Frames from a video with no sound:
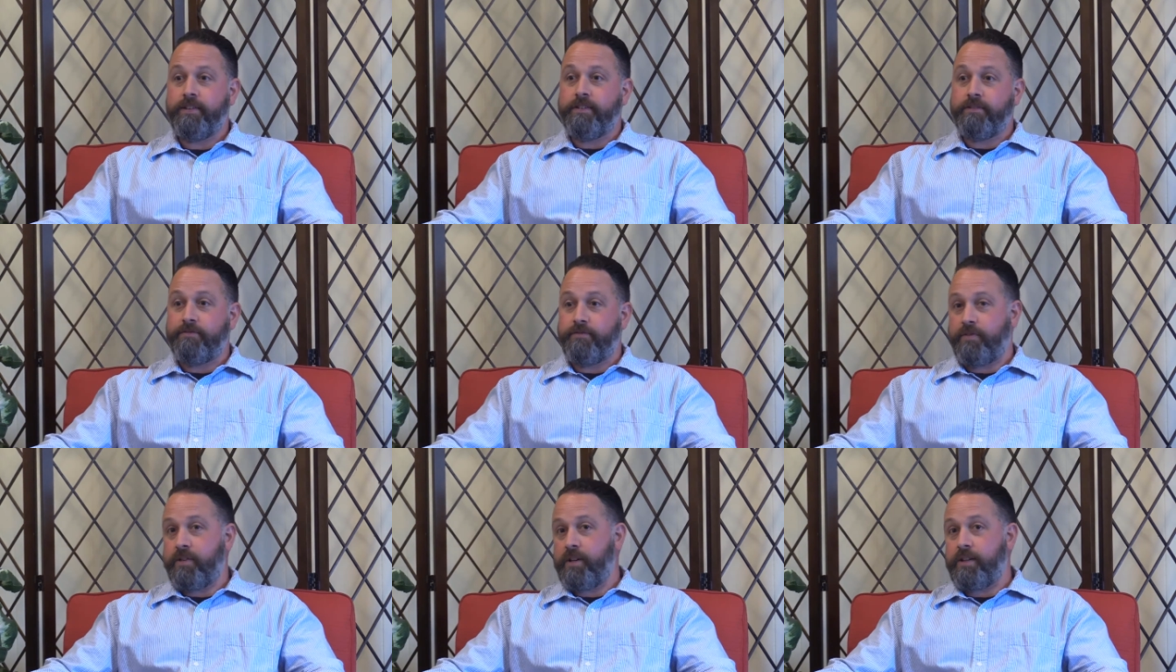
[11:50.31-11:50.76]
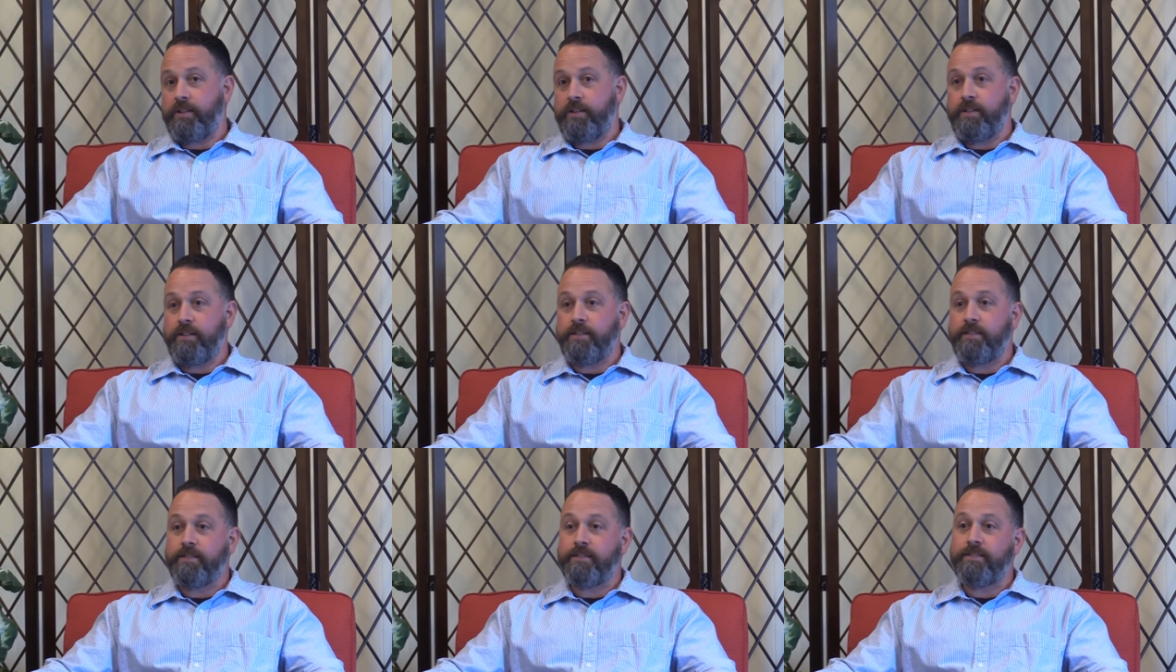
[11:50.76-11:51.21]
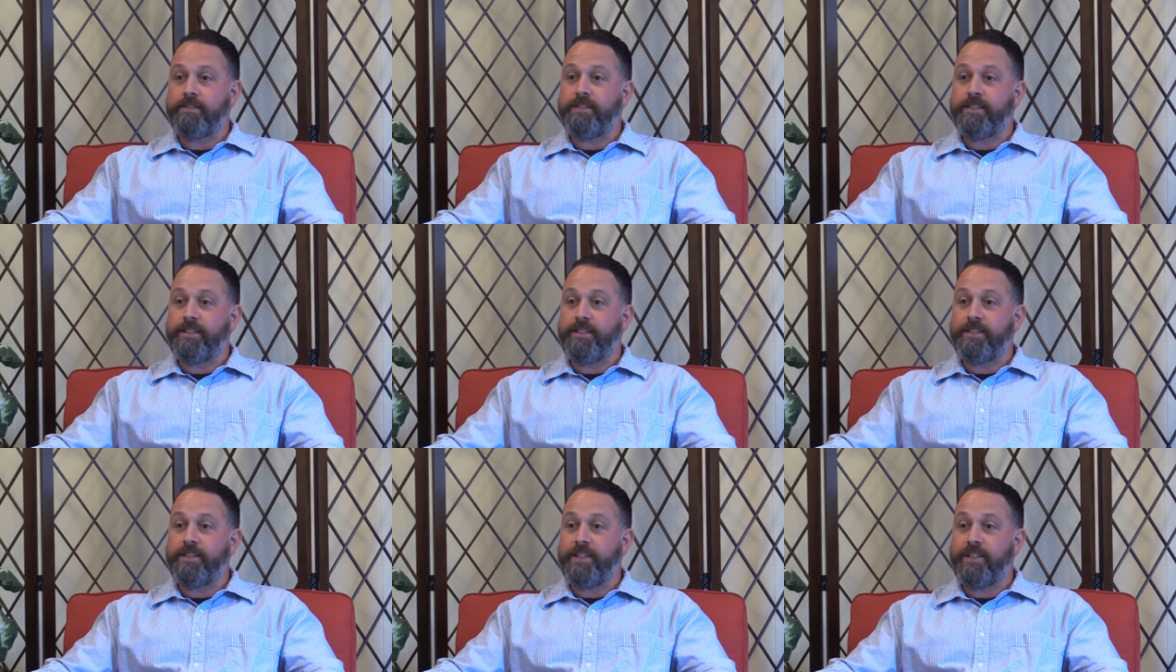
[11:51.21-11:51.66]
Freddie,
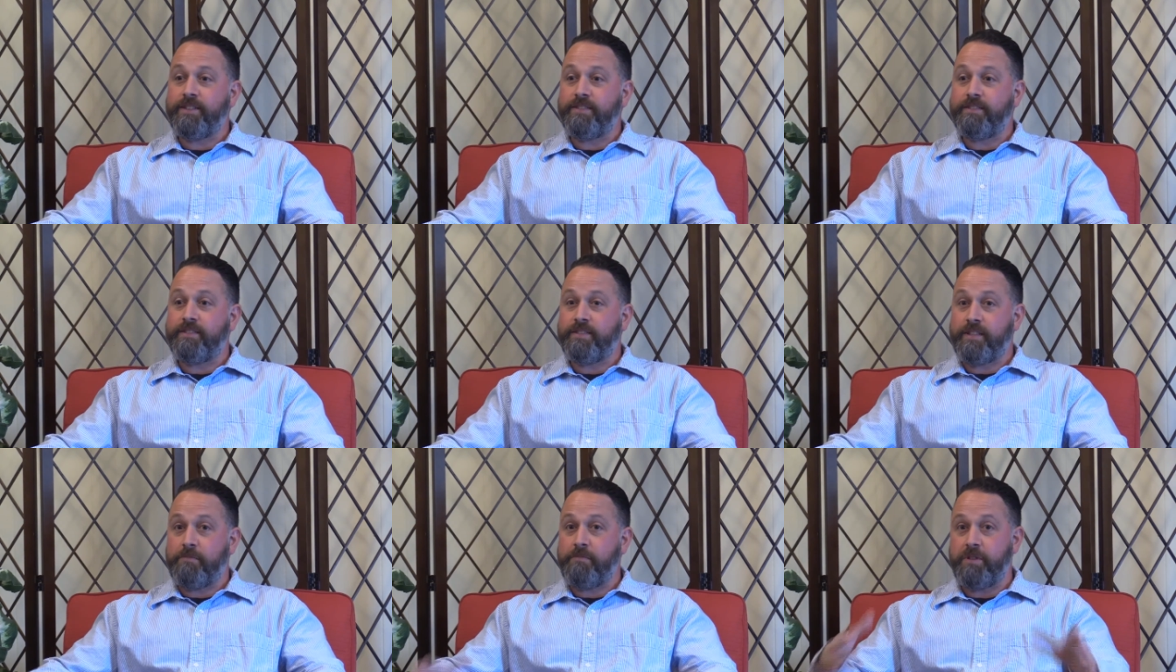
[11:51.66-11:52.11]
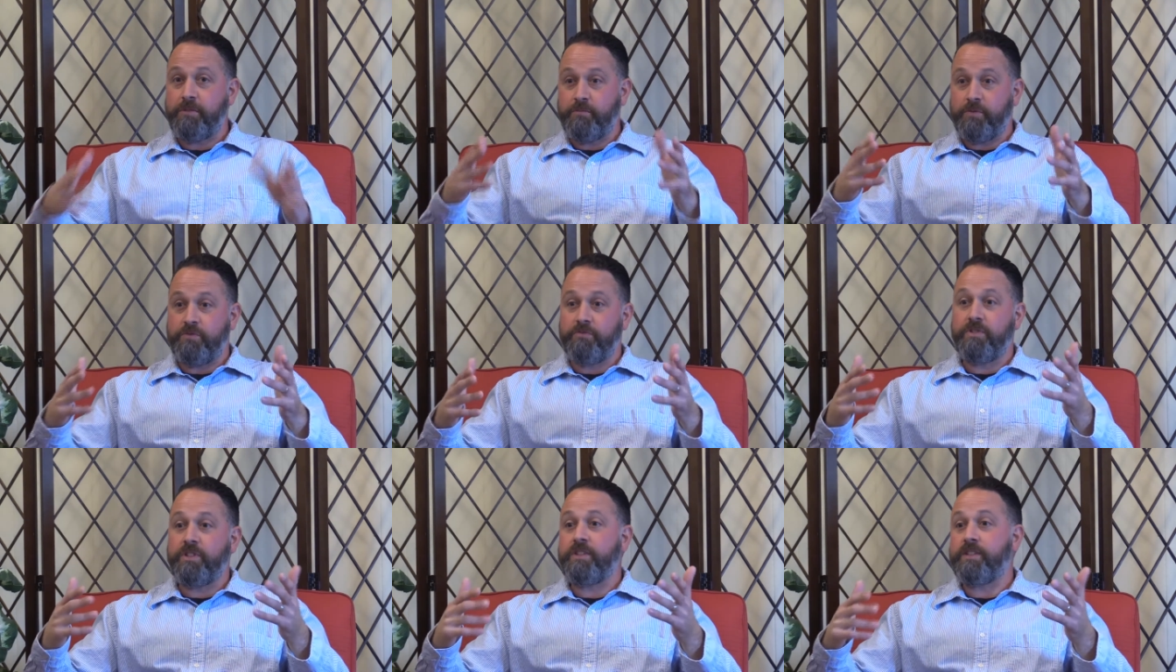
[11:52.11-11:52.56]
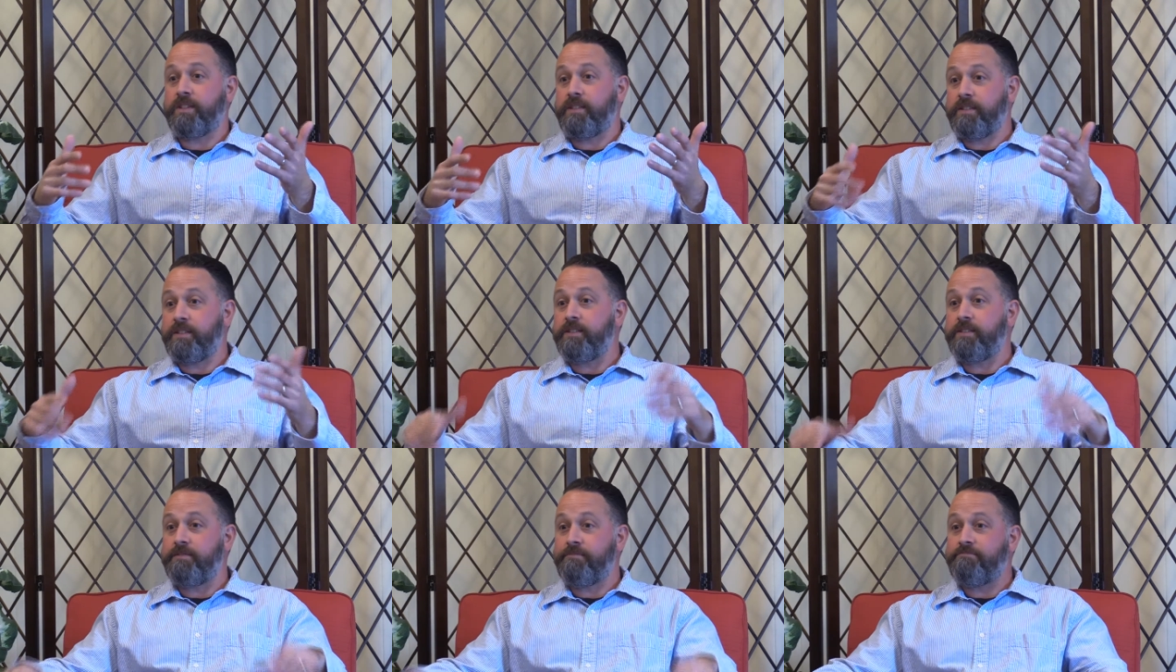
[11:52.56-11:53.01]
and some of them were really
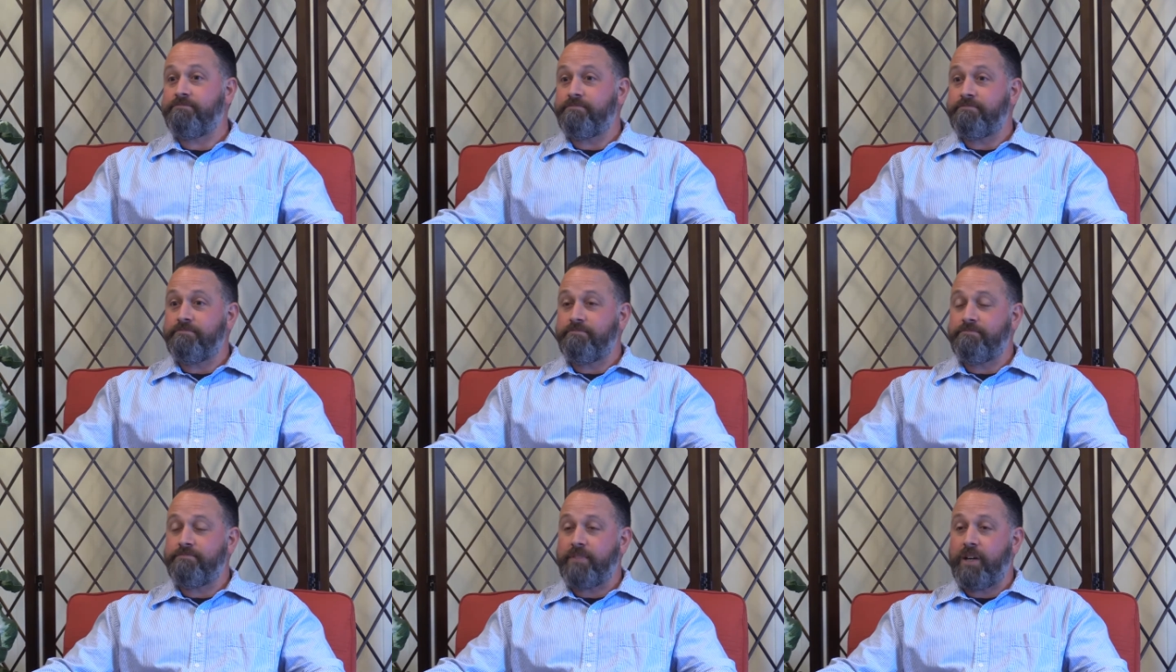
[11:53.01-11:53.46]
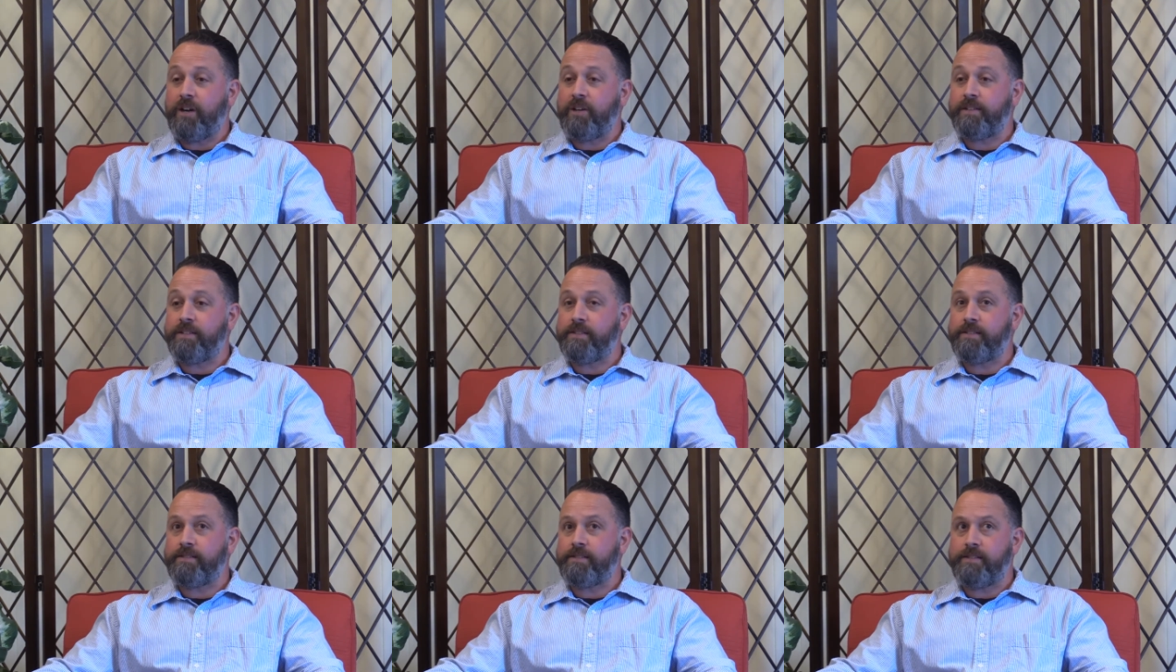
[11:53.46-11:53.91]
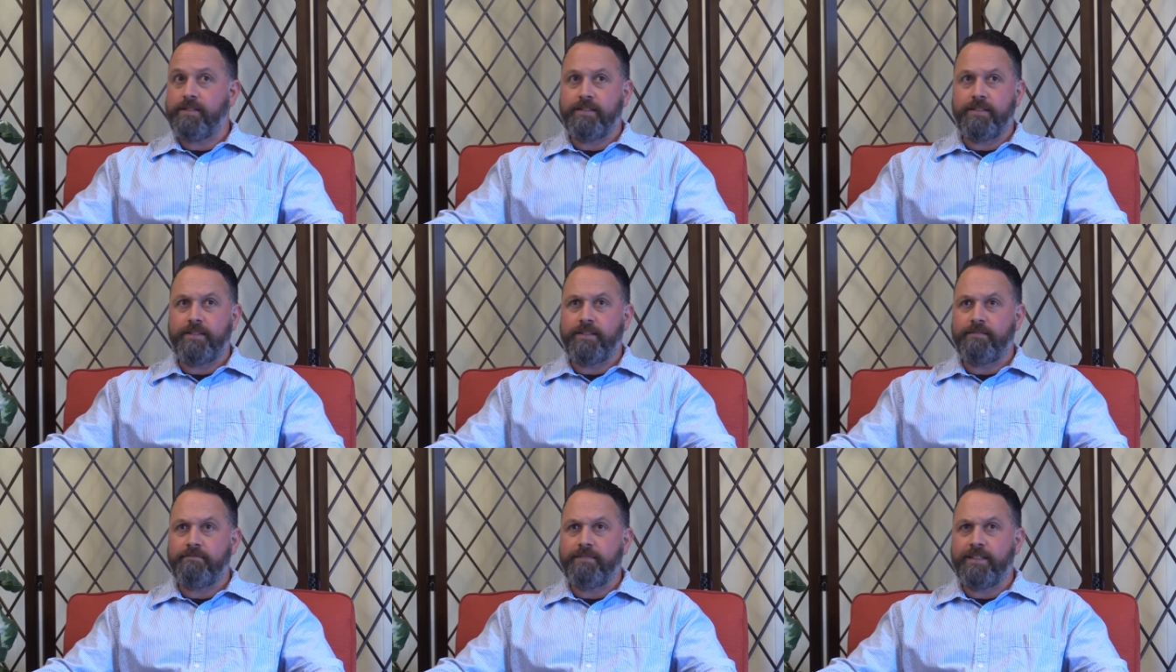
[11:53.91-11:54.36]
good artists in
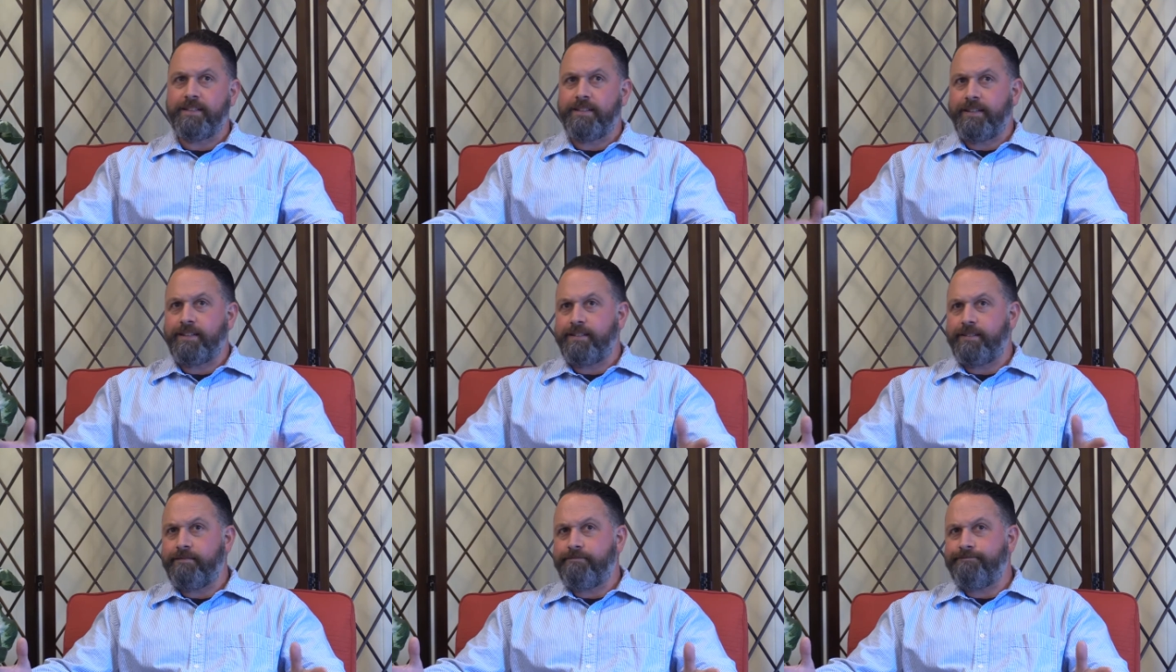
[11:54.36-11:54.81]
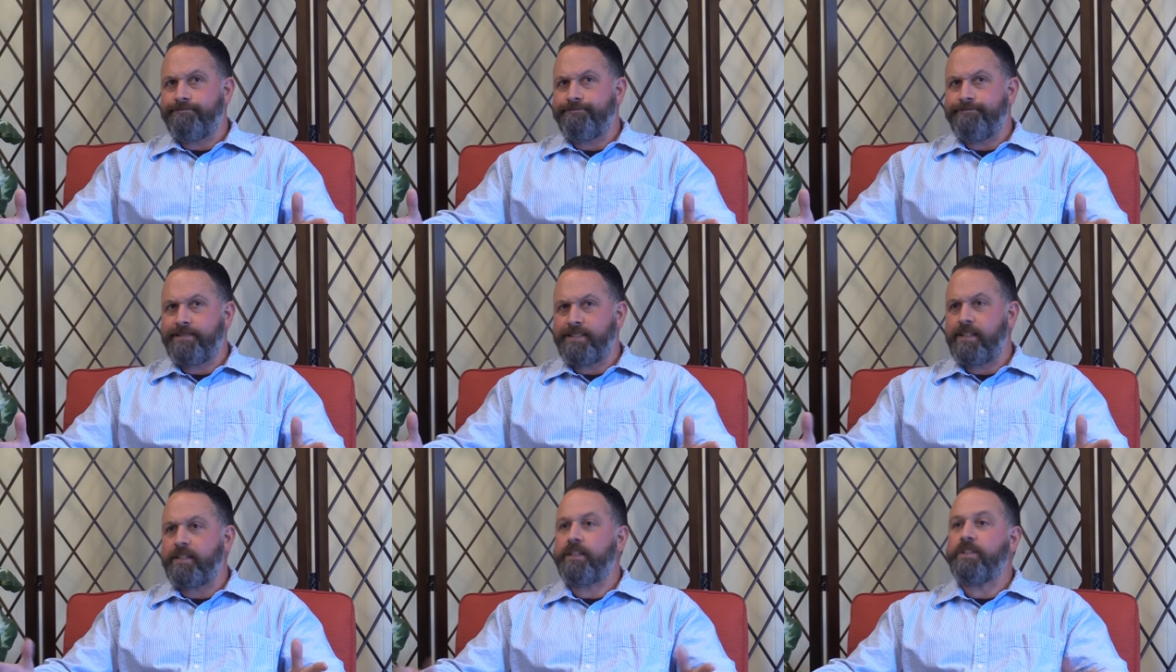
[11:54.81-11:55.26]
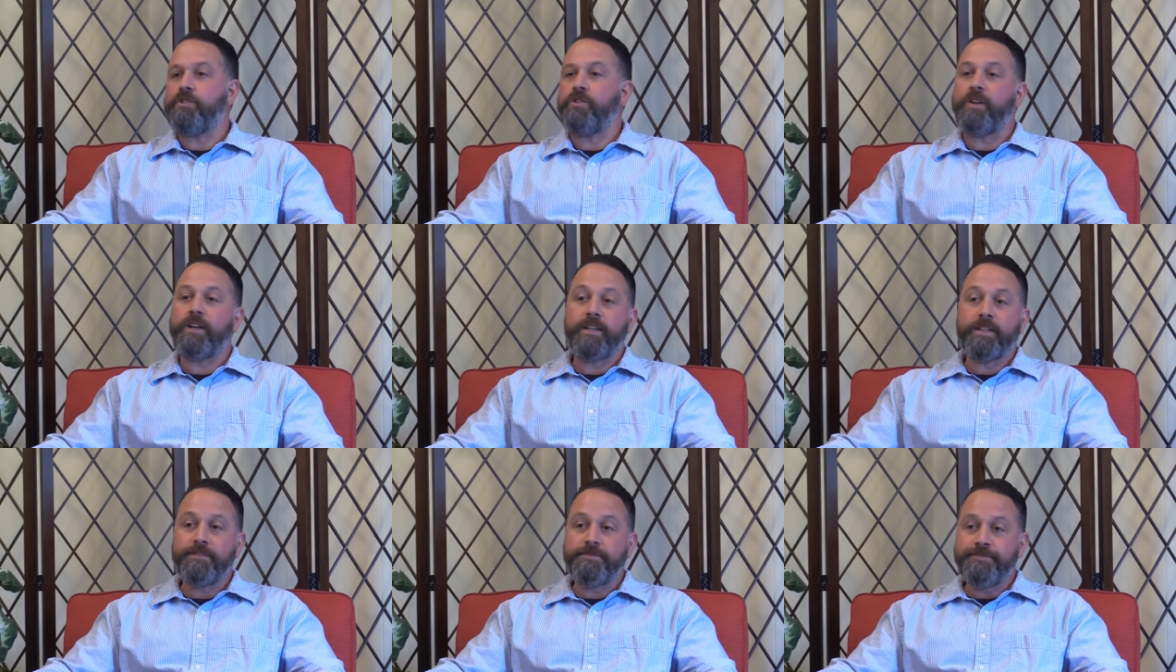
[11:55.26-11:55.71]
second
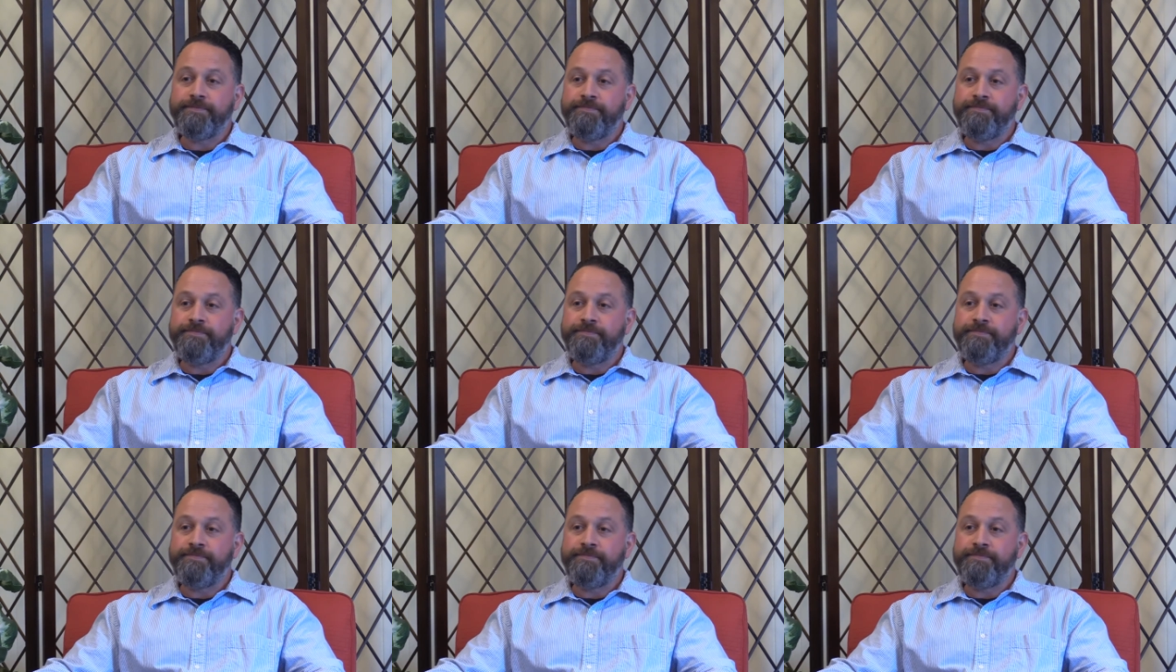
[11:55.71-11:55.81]
grade.